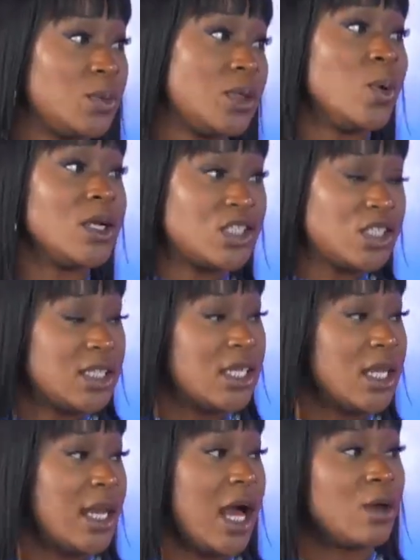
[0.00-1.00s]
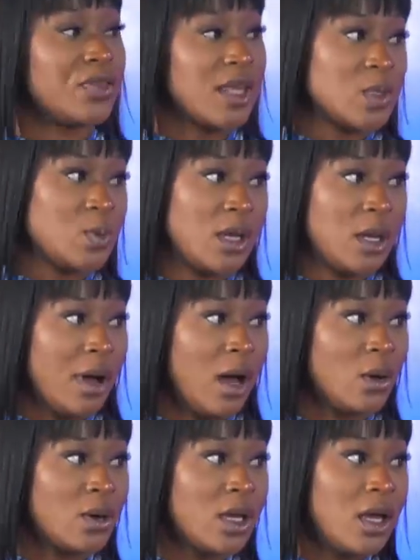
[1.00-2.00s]
with what she did and how things went
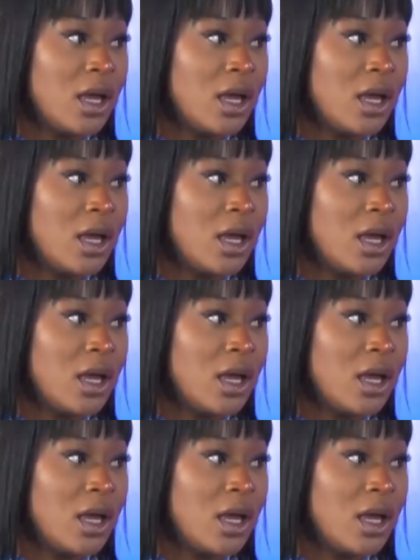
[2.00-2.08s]
about.